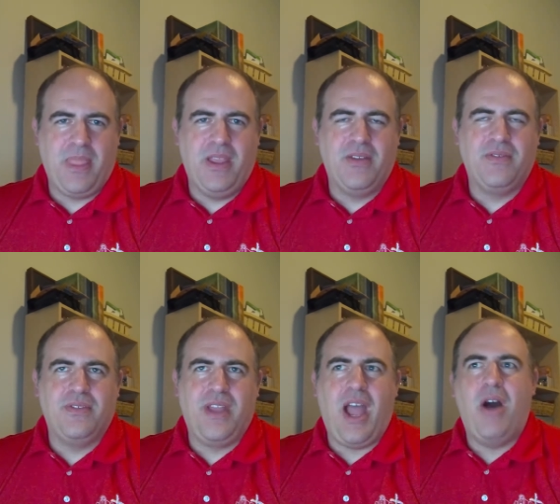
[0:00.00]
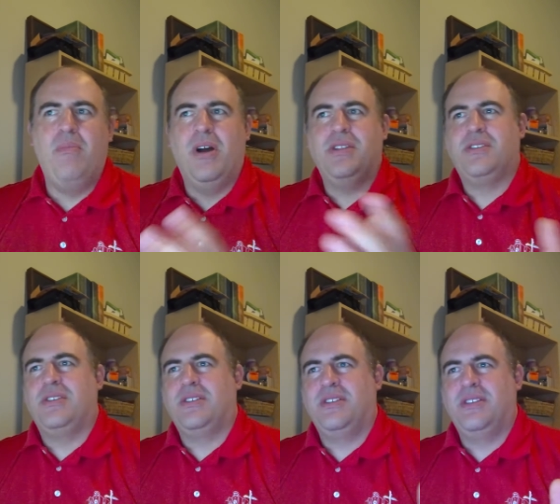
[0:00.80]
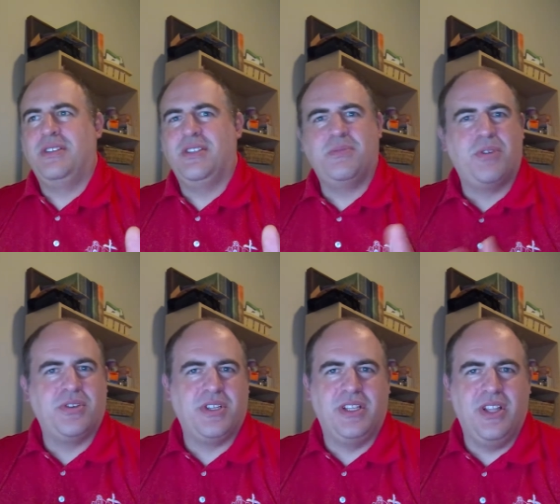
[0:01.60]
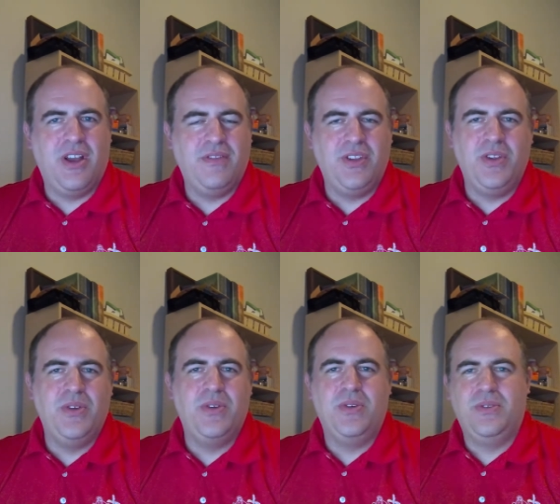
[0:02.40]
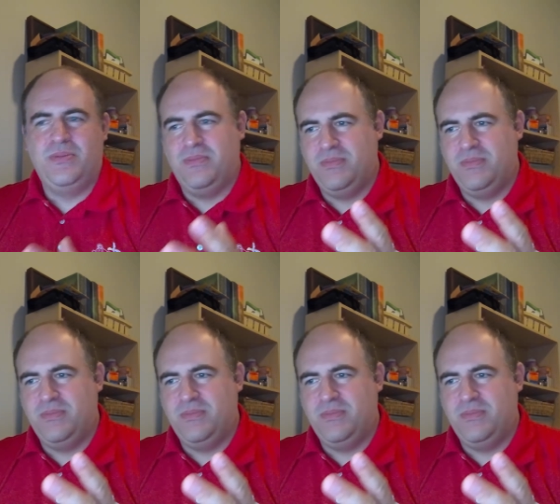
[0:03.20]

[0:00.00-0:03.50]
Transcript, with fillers: of how much this person loved you,